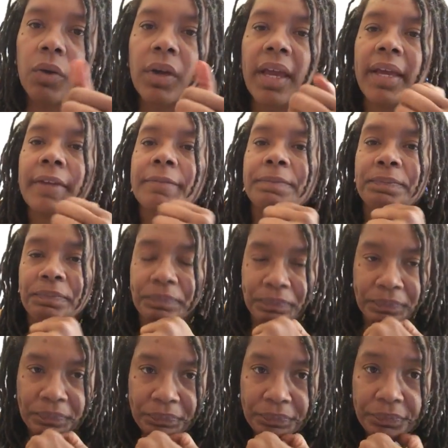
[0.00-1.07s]
Okay.
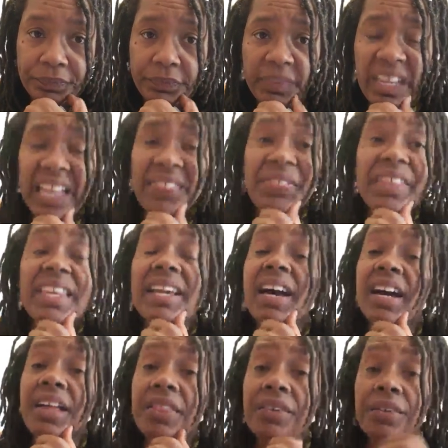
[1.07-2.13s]
The
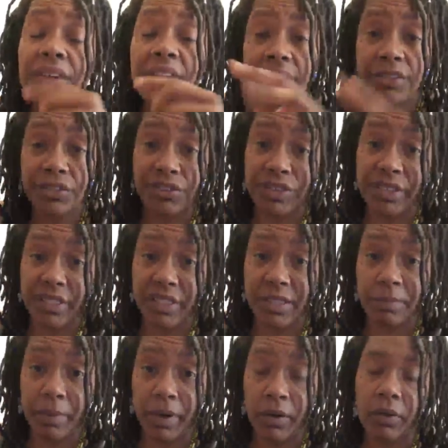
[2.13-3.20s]
other energy that
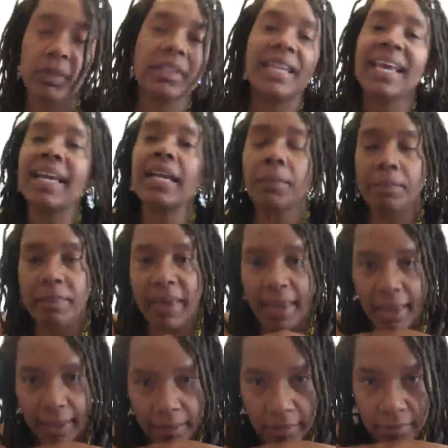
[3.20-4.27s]
spoke,
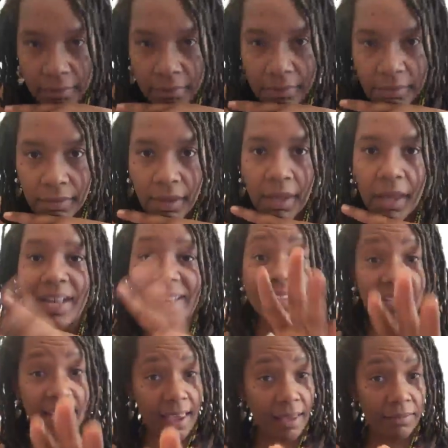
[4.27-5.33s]
Nekabet,
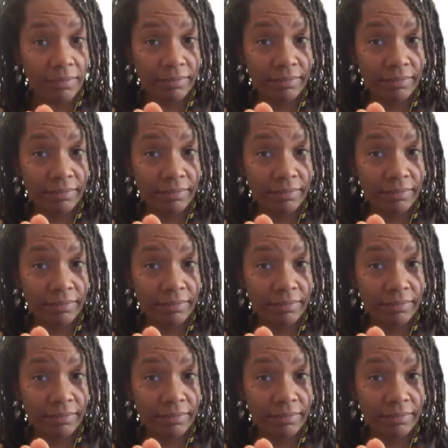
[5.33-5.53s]
Hetep.